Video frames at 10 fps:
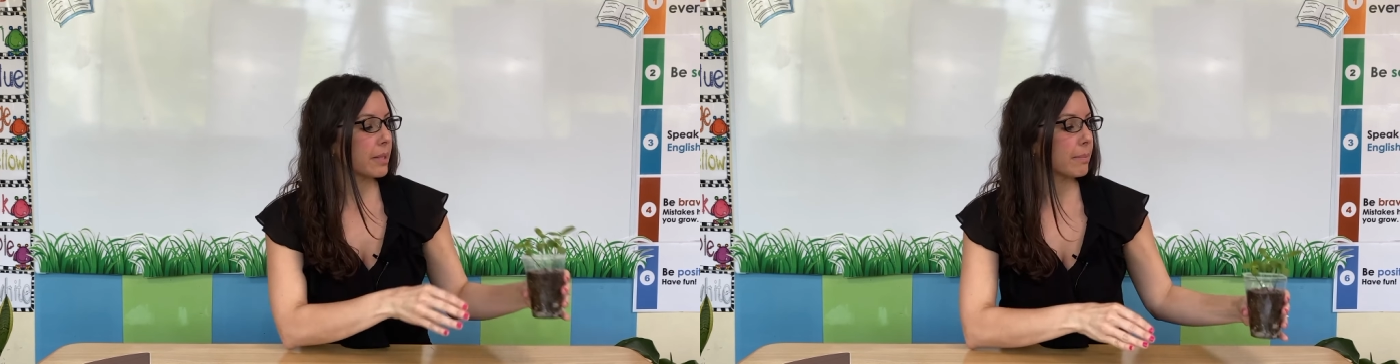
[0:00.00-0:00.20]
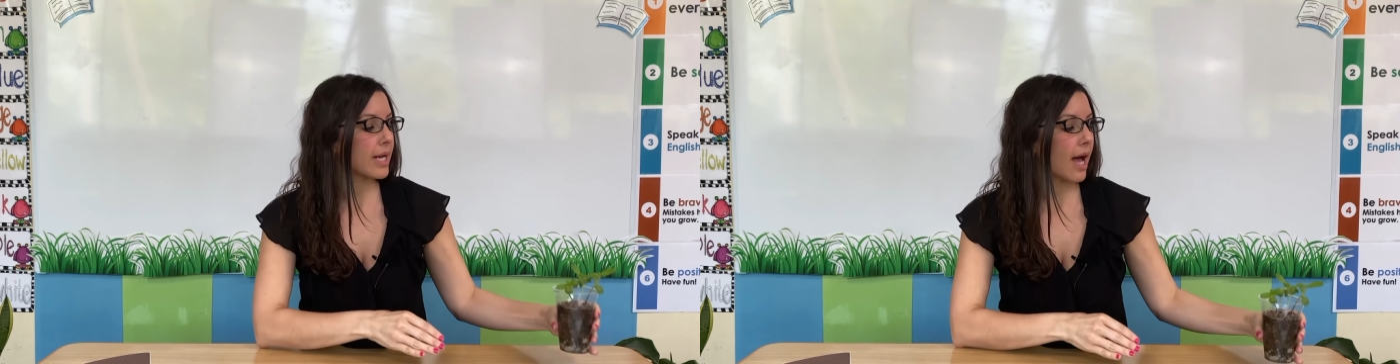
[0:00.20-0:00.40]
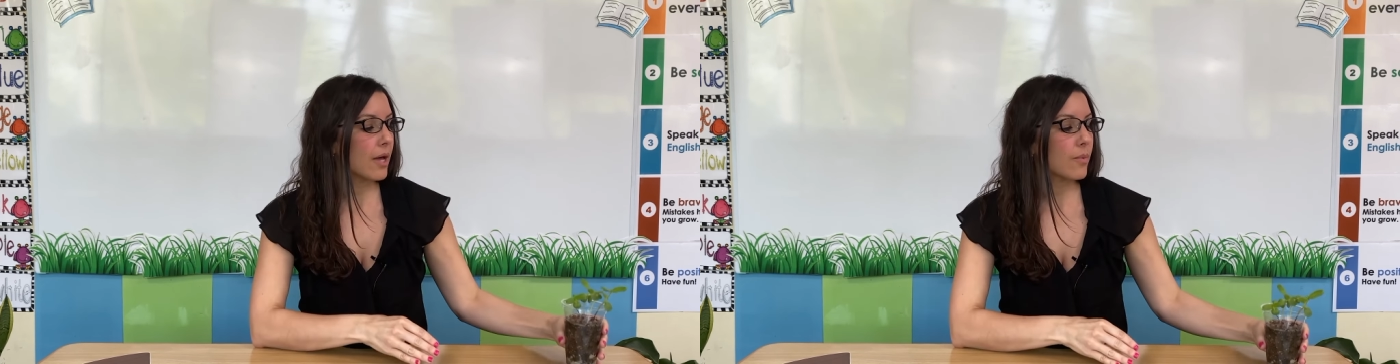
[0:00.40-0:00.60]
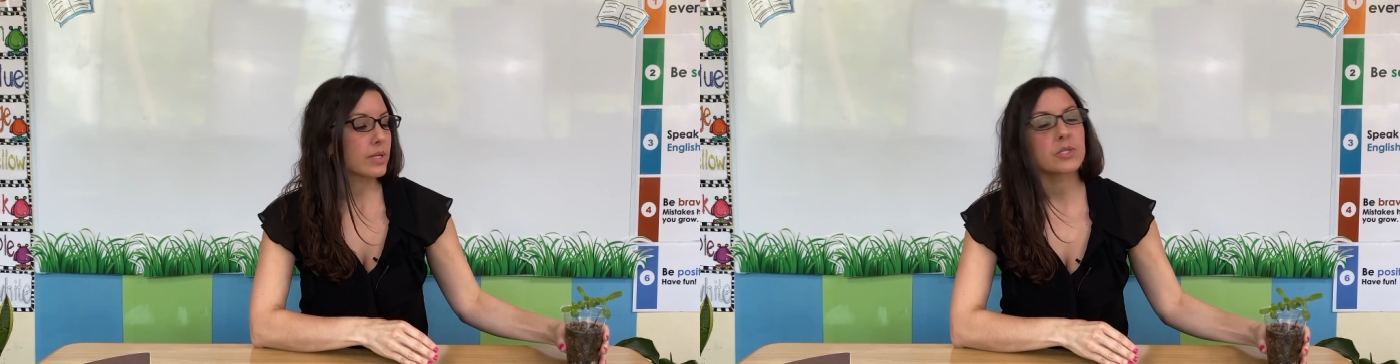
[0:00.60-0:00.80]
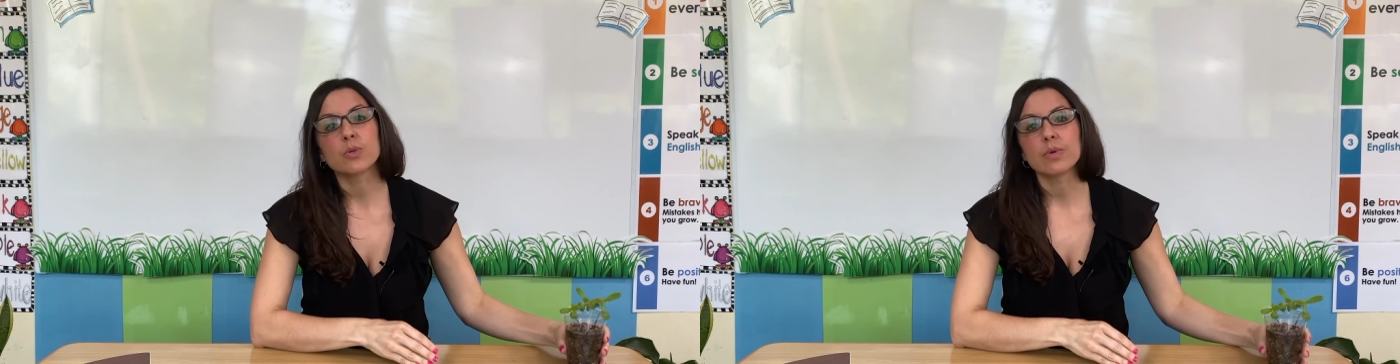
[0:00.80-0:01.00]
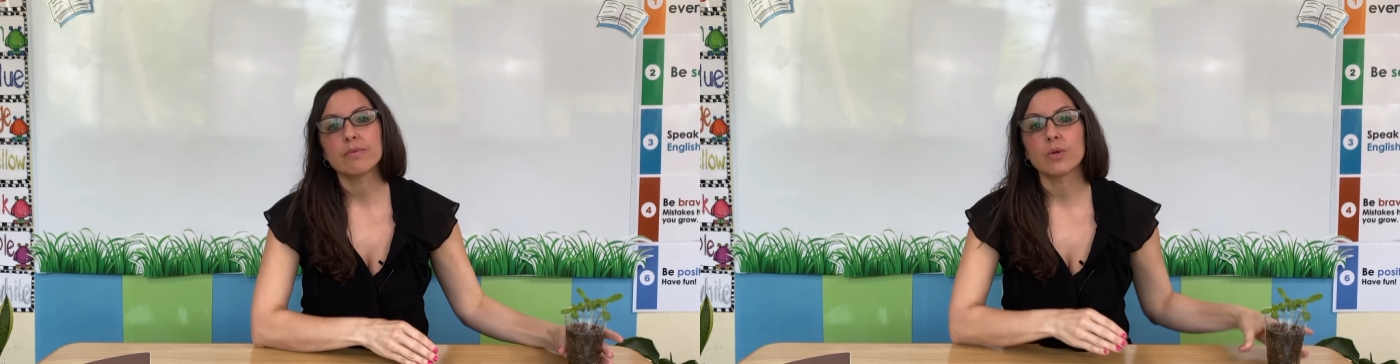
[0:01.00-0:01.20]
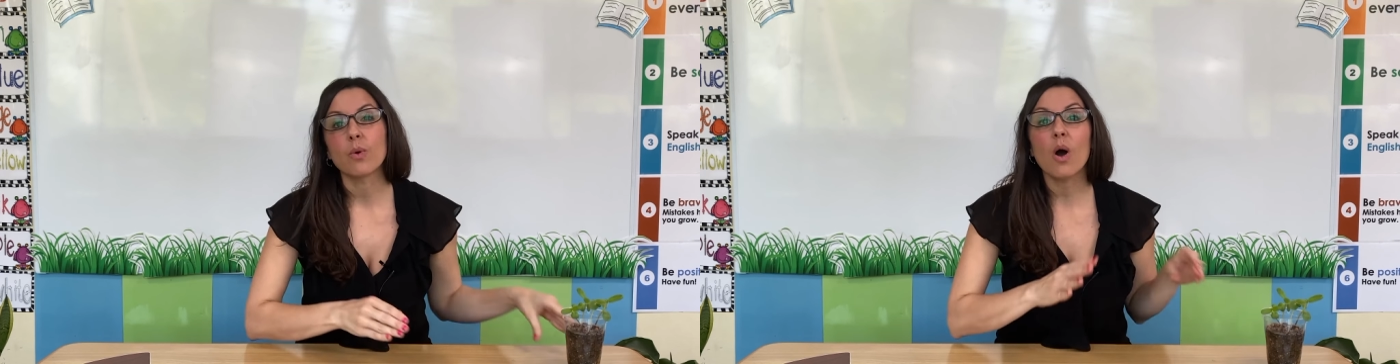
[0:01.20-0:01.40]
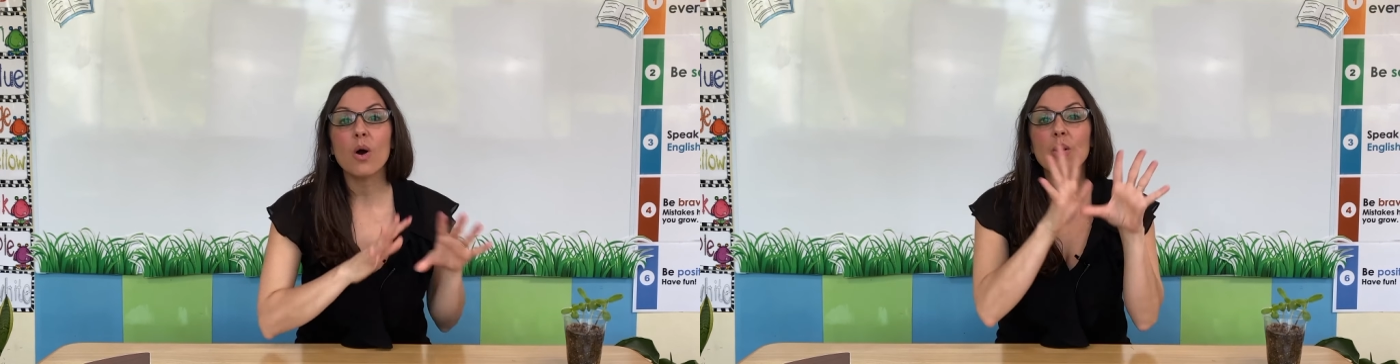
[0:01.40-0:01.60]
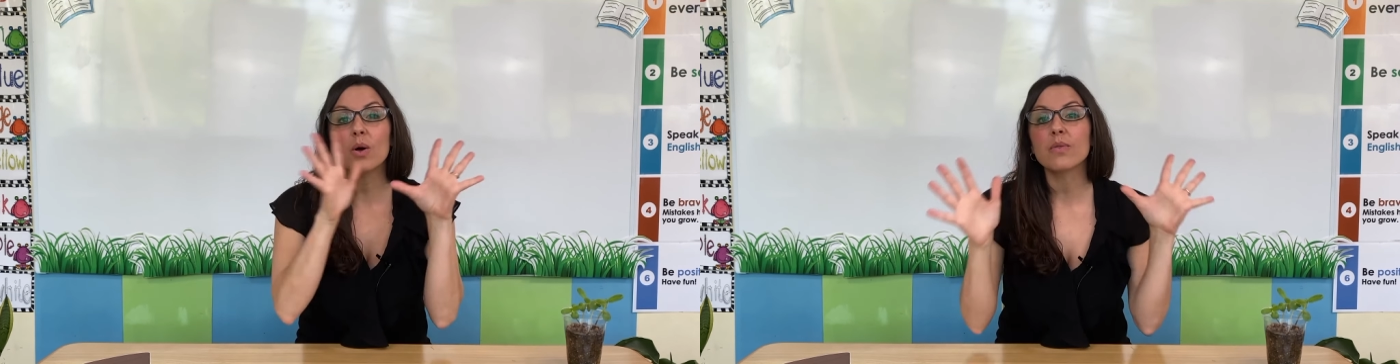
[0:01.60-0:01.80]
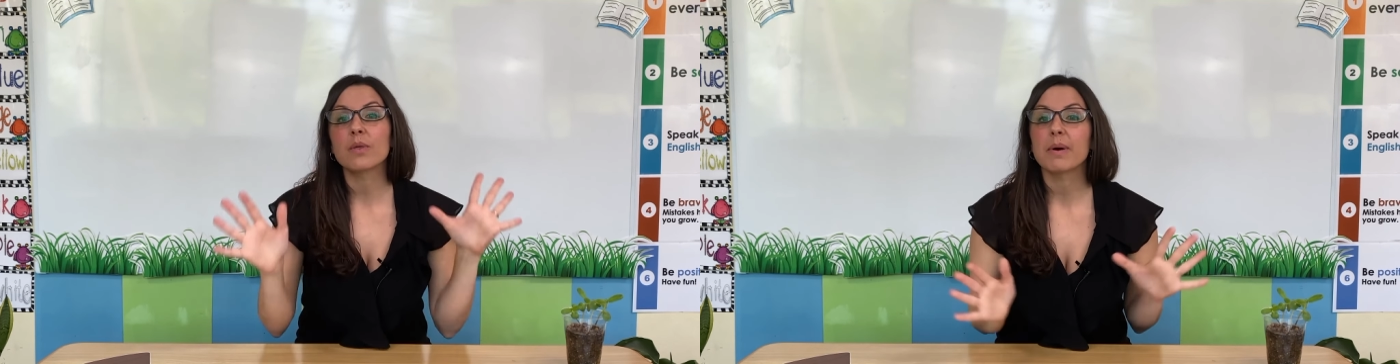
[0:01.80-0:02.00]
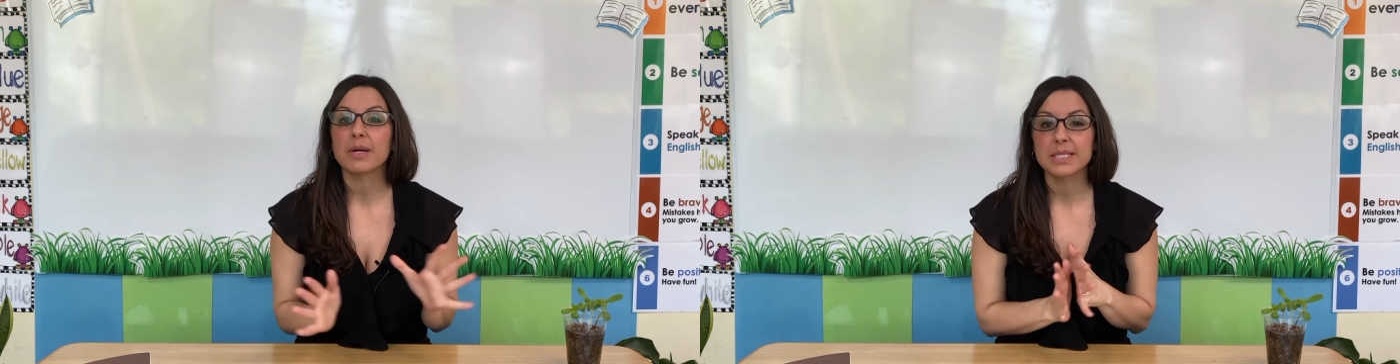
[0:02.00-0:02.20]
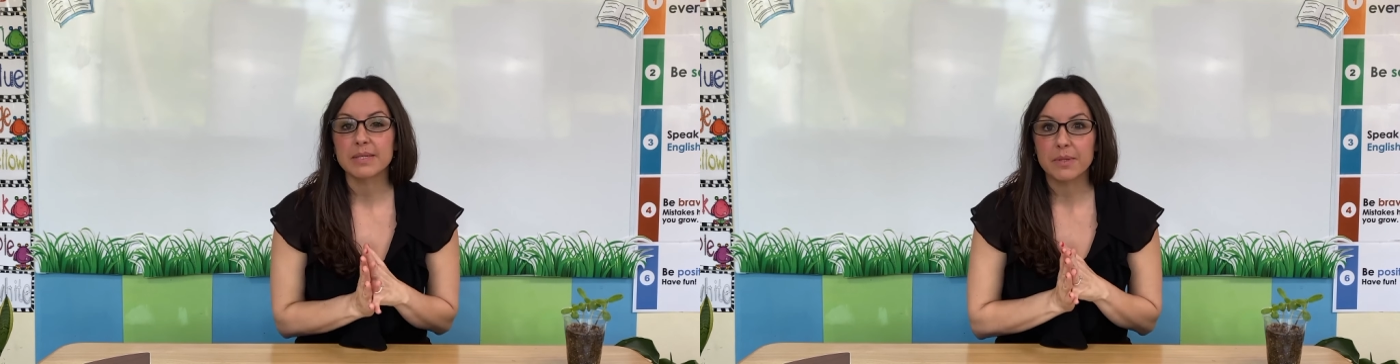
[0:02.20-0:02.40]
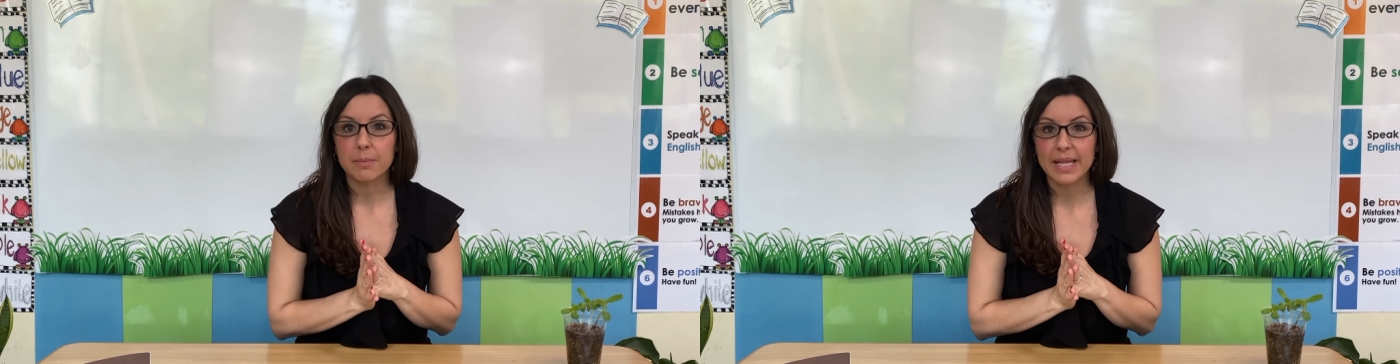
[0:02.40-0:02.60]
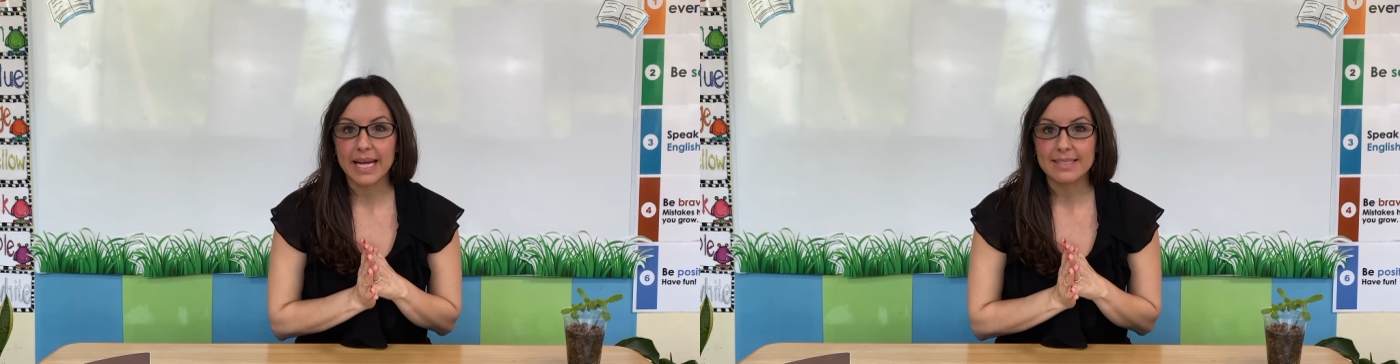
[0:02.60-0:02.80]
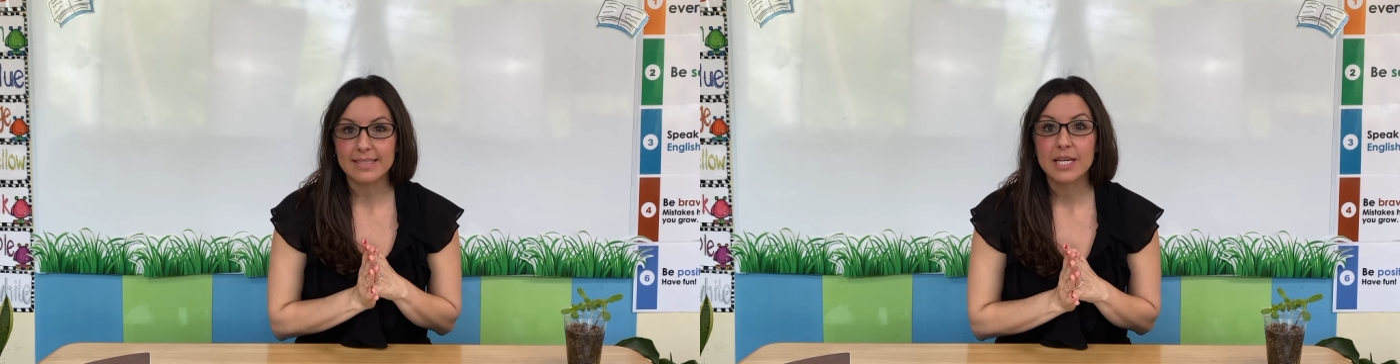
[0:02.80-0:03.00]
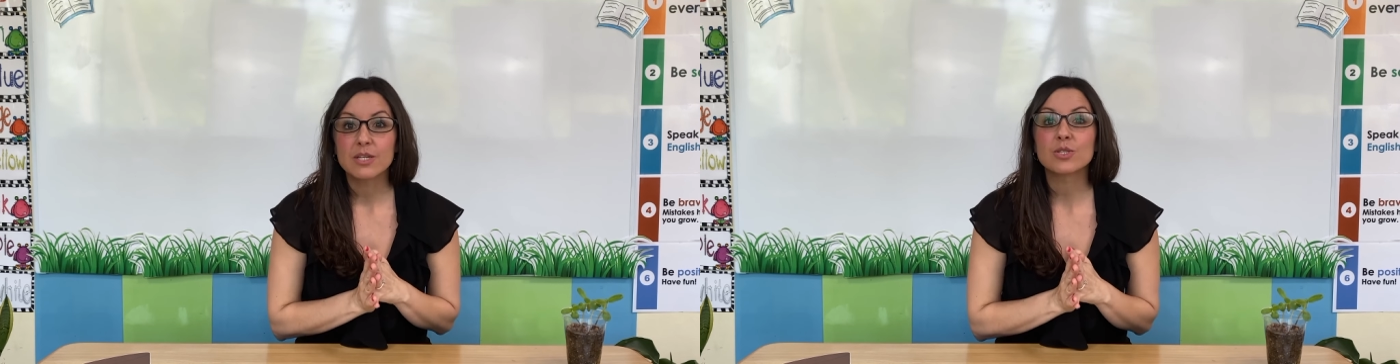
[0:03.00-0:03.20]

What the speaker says: but I want to review all the parts of the plant.